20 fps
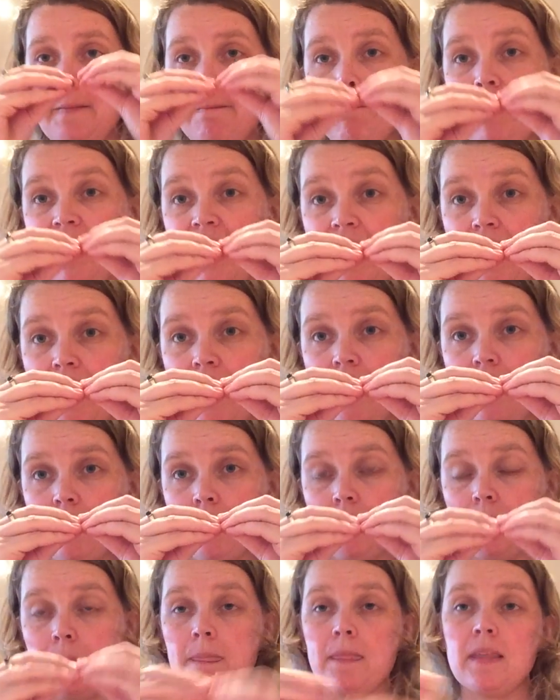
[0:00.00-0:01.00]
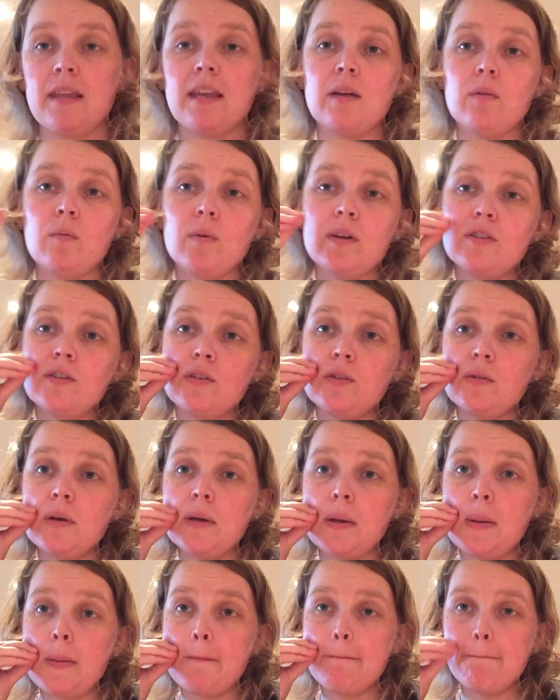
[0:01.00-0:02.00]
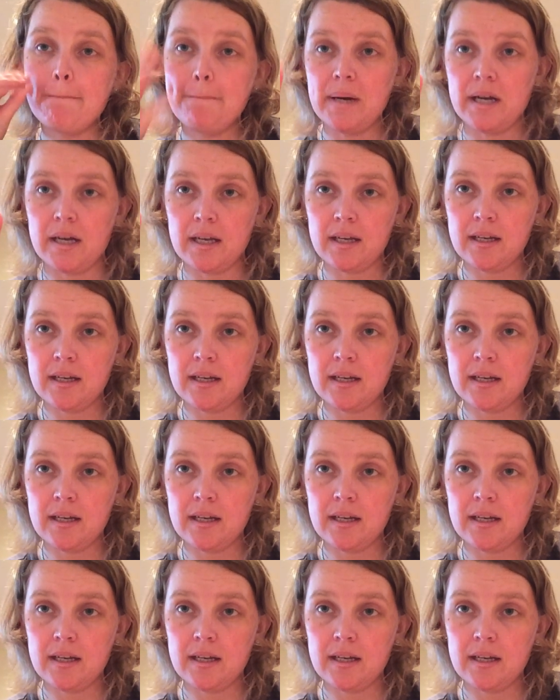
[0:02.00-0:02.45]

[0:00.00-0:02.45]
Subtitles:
B, and we do B.